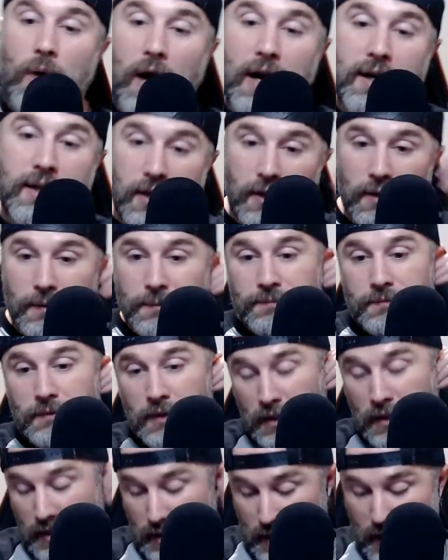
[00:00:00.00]
right here.
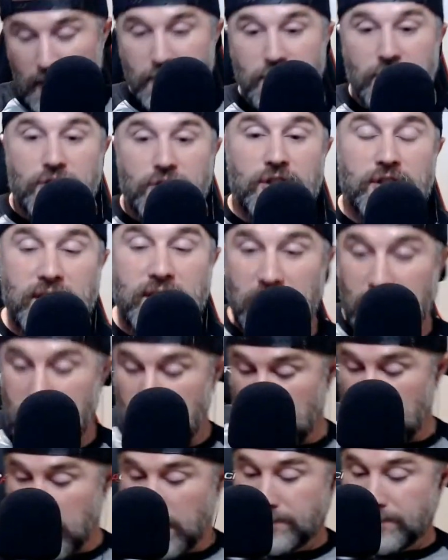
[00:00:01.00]
I should just kick
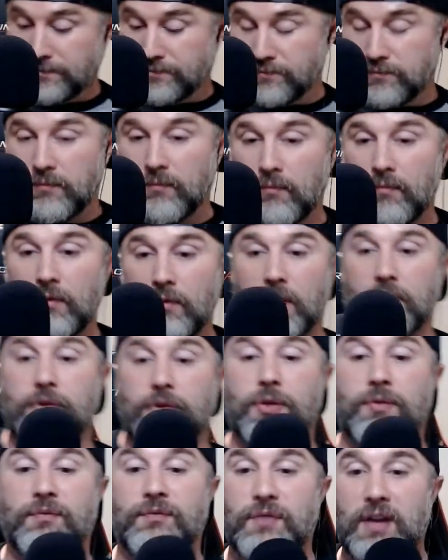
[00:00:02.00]
it up.
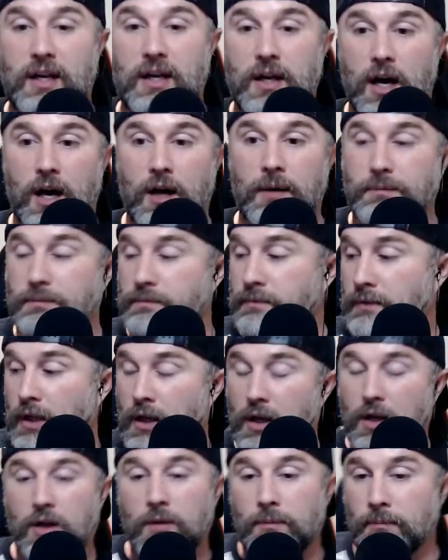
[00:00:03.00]
Feet up.
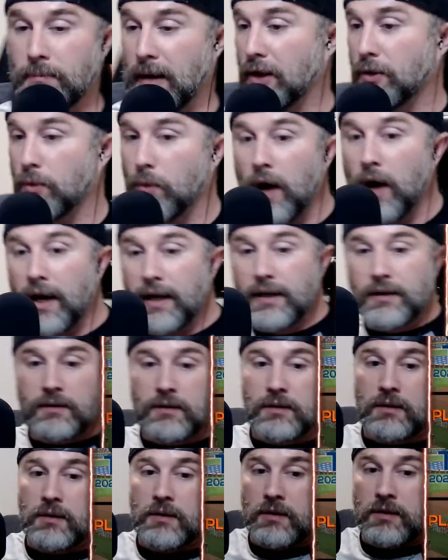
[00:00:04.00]
By the way,
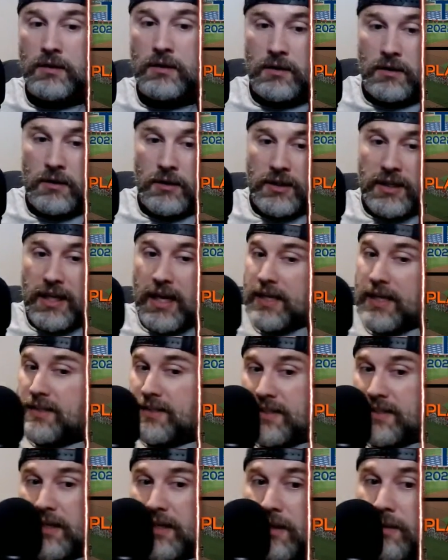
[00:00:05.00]
can't
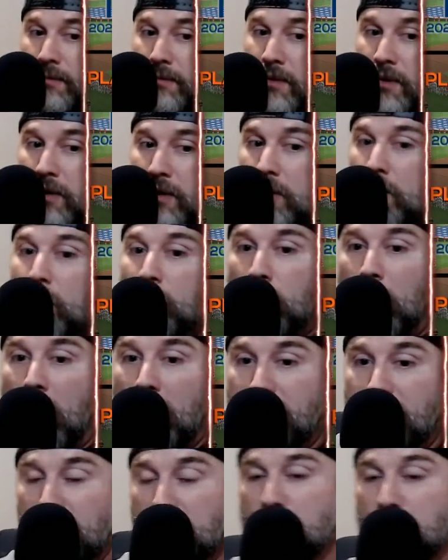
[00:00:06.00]
see him.
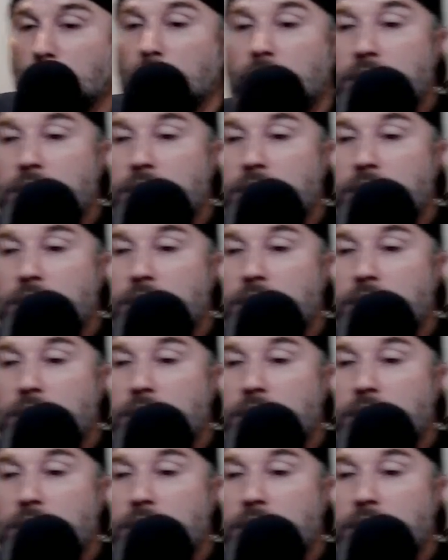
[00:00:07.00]
Rocking the